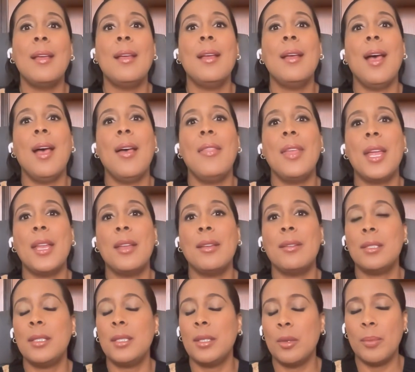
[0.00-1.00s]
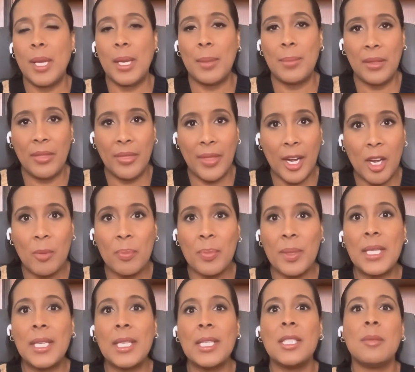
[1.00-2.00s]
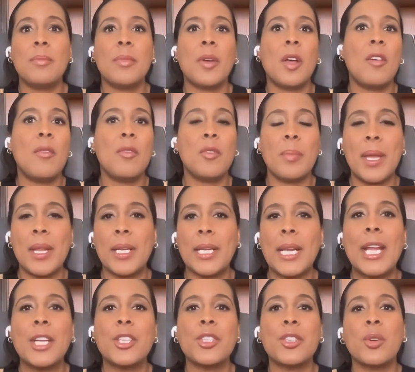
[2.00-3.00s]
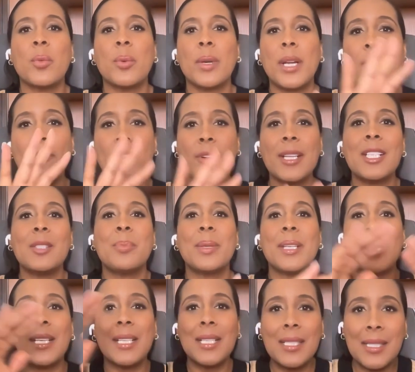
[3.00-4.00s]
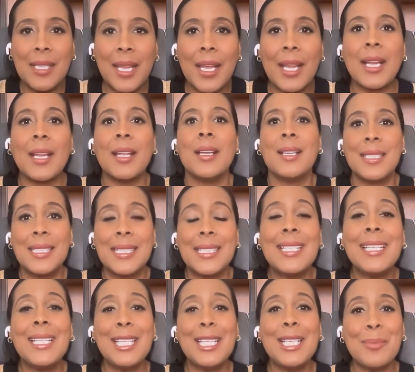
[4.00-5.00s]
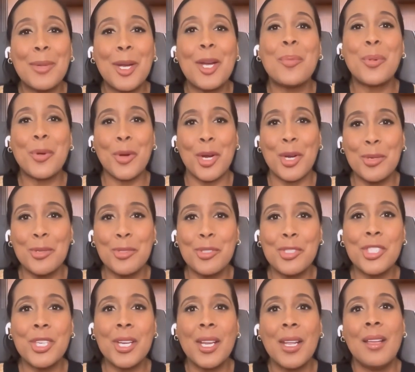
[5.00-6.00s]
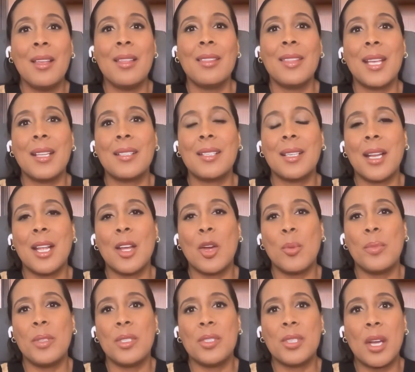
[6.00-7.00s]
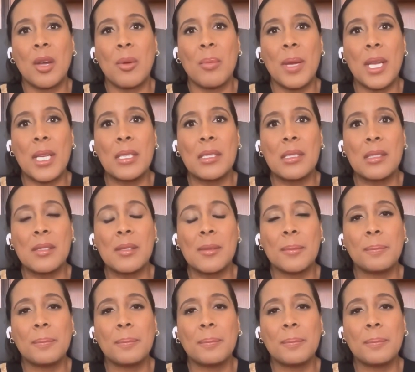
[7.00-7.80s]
and then you know maybe therapy needs involved or medication or whatever it is, but it is a team approach that's going to help this child best.